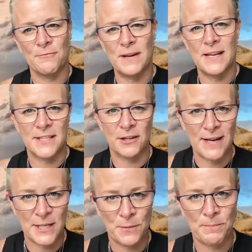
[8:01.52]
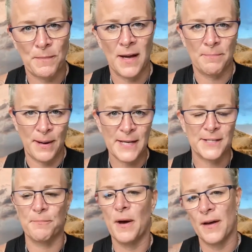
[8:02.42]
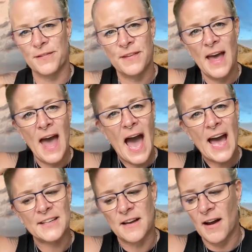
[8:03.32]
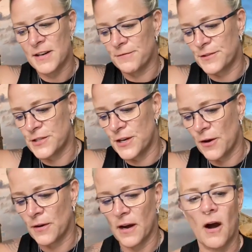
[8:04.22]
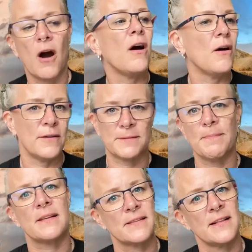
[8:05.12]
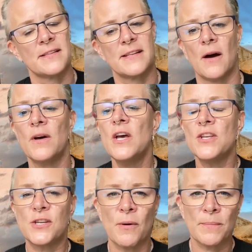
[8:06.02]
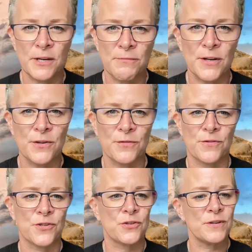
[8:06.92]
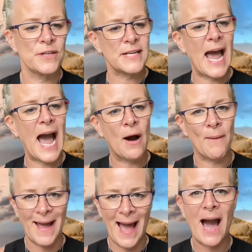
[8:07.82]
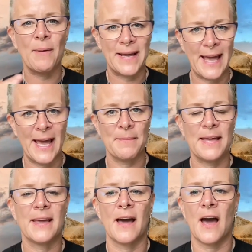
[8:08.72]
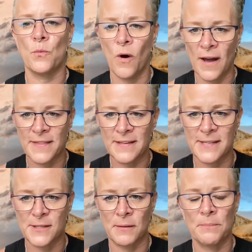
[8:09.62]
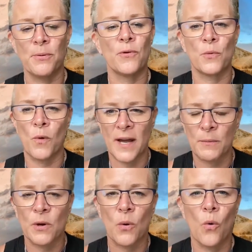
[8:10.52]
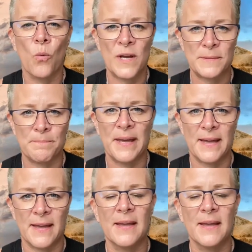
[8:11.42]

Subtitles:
and reintegrated with my place of birth, and kind of, this makes sense now. So I'm going to run you through a story as to how I came here and why this is so important, and why it will always be